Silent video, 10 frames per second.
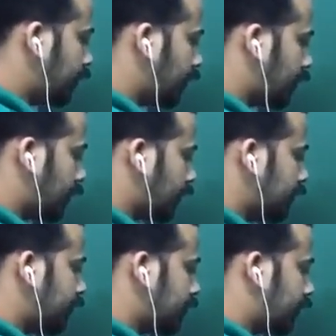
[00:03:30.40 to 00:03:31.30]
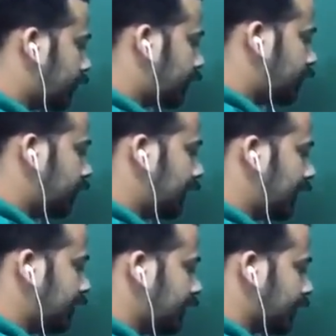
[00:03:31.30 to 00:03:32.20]
here, again your surface will
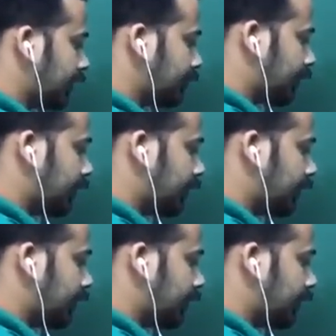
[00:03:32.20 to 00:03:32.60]
end here, am I